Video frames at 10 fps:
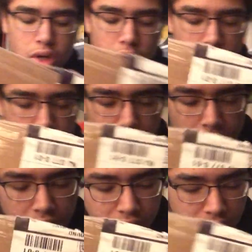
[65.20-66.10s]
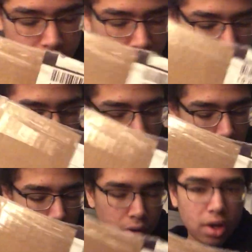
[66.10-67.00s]
Alright,
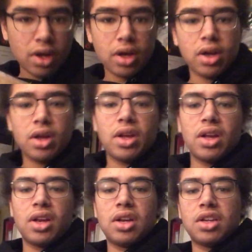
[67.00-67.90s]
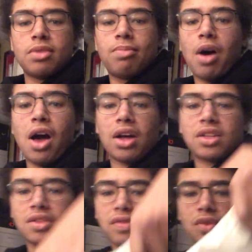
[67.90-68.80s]
so in this
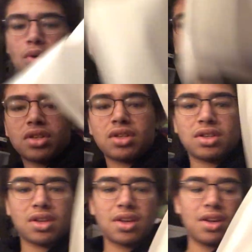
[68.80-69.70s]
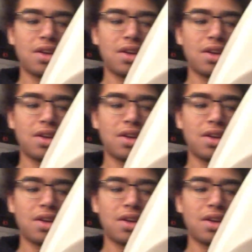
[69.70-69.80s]
box, of course,